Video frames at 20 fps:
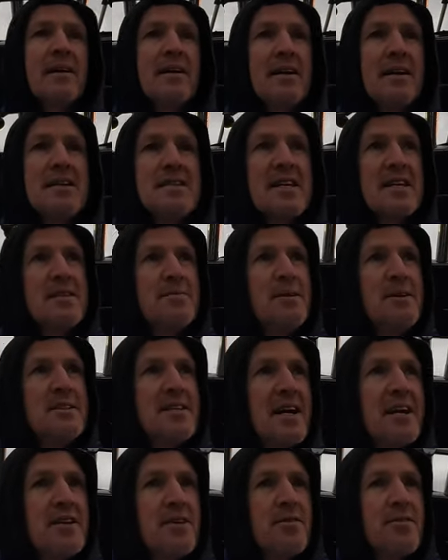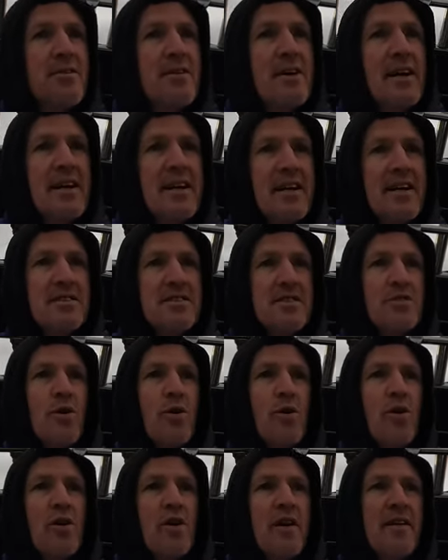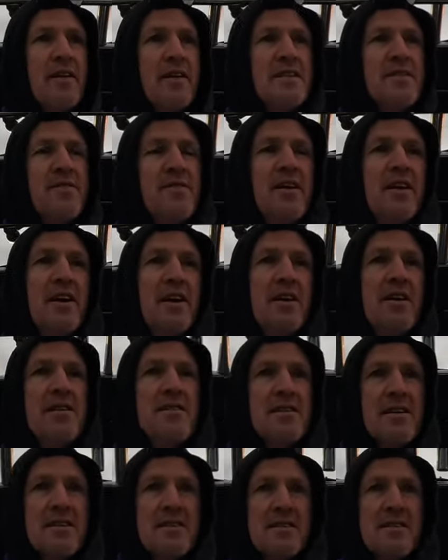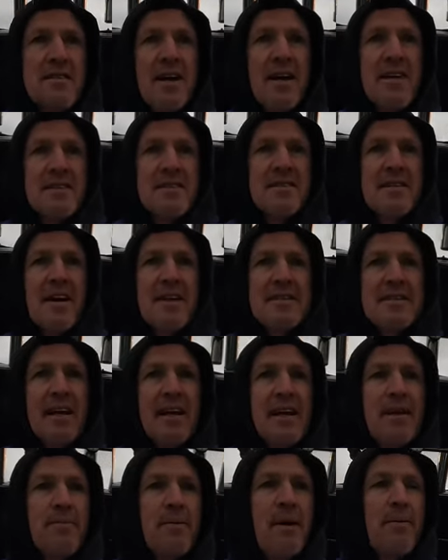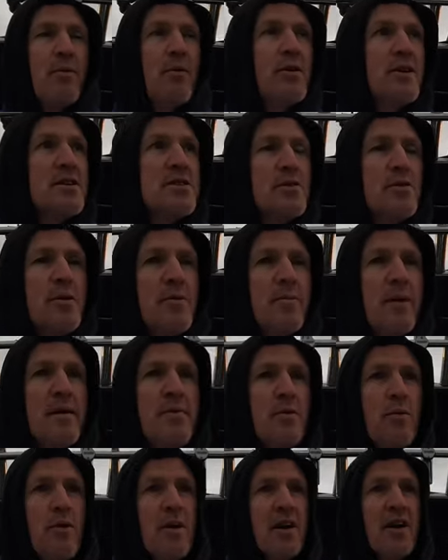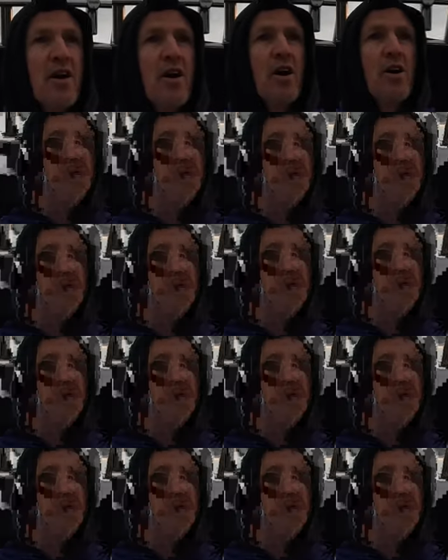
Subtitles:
Lee says to me, "Dad, you really need to talk on these videos and start telling people what you're doing. People want to know what you're